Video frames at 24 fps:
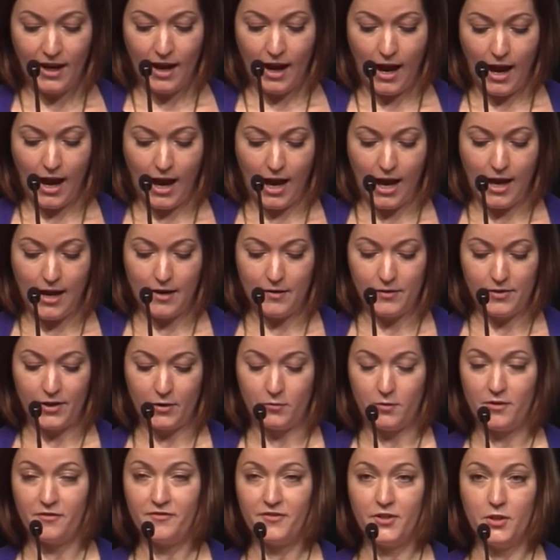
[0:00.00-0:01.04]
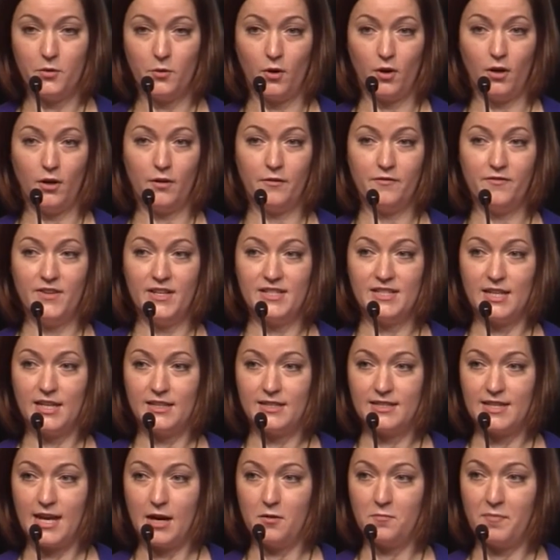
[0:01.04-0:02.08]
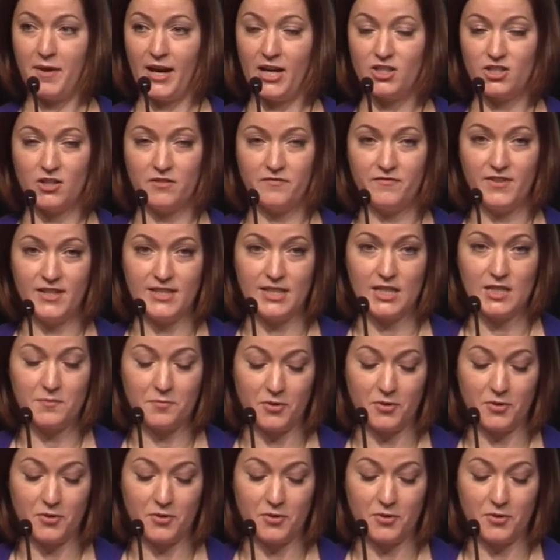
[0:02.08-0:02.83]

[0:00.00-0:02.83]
There were fewer visits, outpatient visits,